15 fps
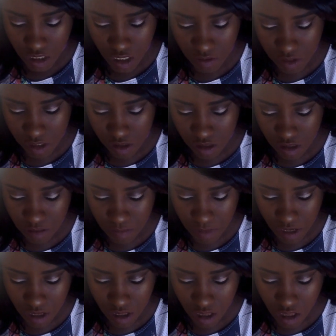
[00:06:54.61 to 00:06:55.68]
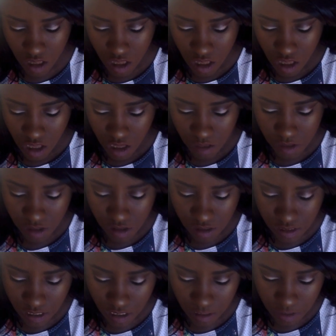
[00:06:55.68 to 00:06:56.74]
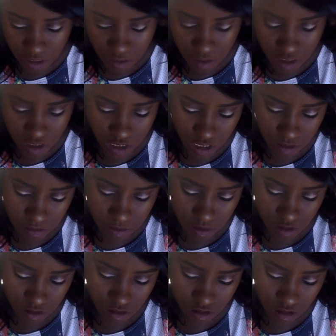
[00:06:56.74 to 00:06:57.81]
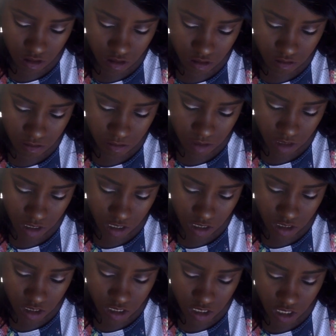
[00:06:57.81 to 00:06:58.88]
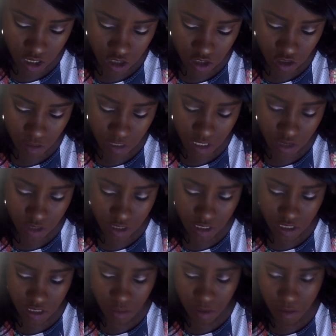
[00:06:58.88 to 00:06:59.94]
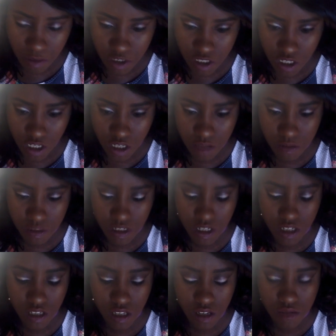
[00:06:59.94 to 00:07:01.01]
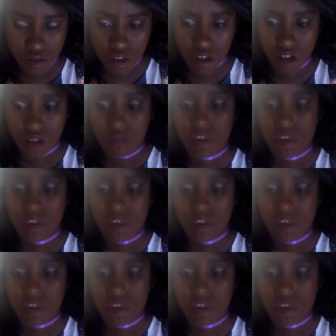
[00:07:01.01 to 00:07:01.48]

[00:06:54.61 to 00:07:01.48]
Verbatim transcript: Can't wait to use it, but I'm so excited about the Marc Jacobs eyeliner because I heard so many great things about Marc Jacobs and their stuff, so I'm